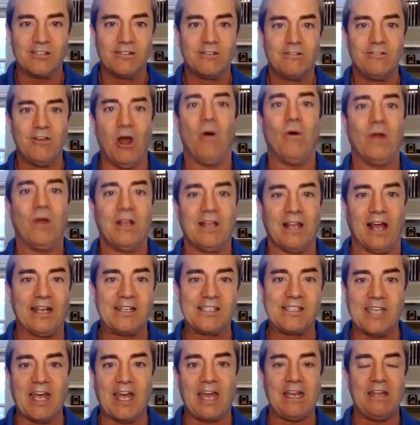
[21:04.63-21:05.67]
No one likes
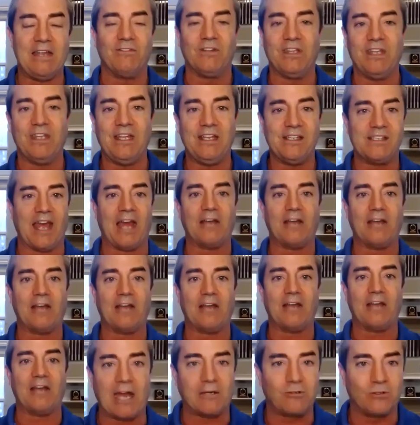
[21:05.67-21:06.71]
that. Even these
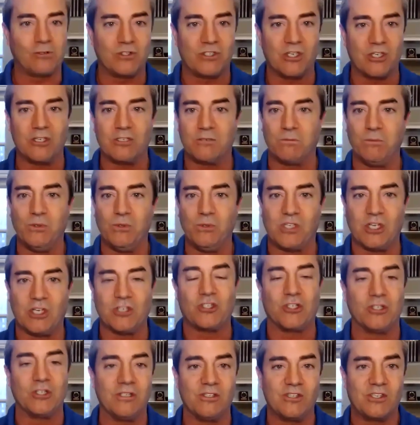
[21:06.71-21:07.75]
actors, actresses,
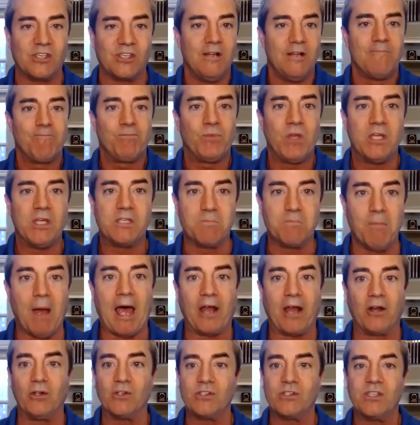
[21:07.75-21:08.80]
musicians, these
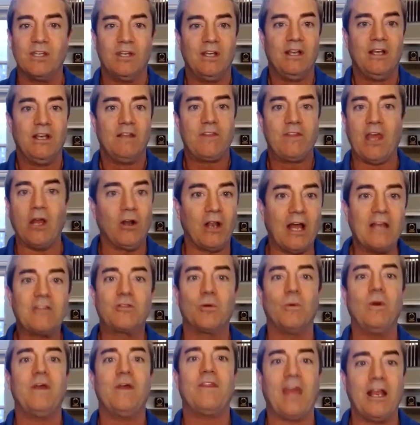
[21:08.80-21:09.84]
models, they don't like
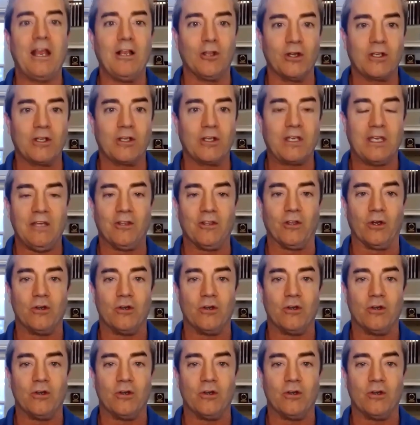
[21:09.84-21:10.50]
the way they look either.